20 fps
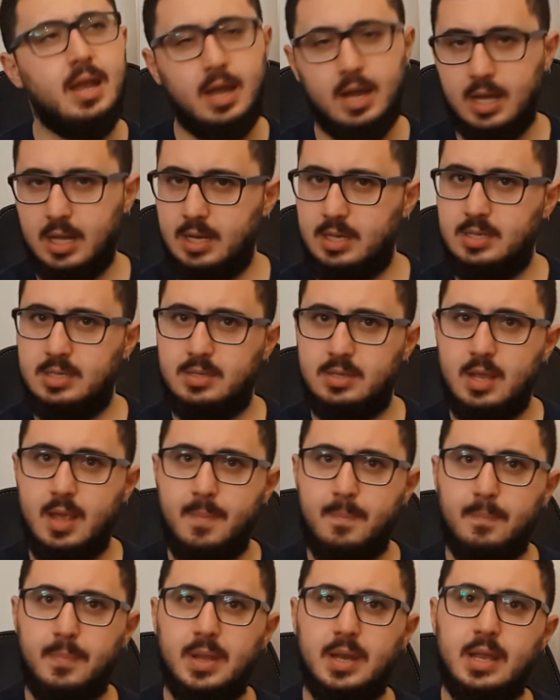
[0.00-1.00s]
Not as
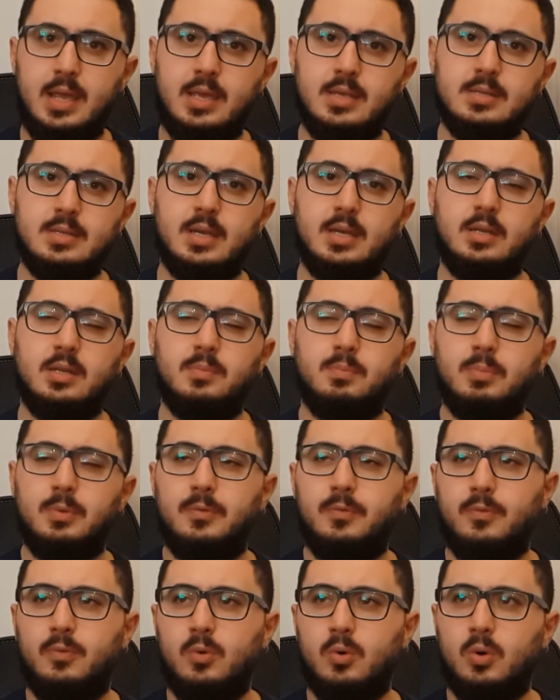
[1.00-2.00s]
many as I did
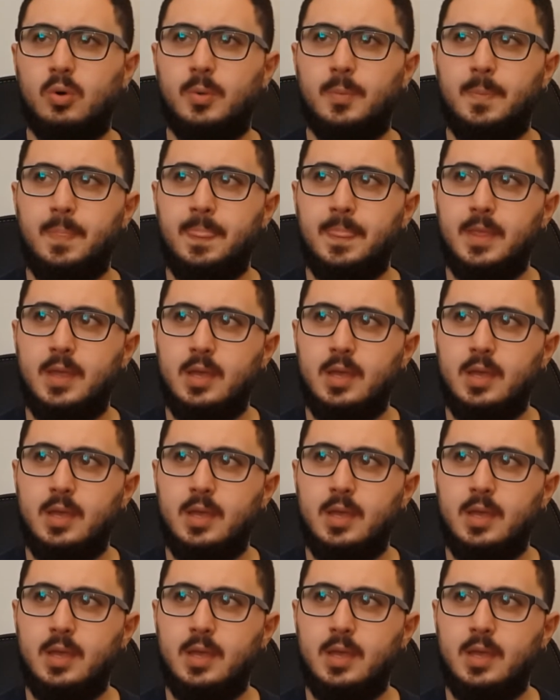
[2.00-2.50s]
before.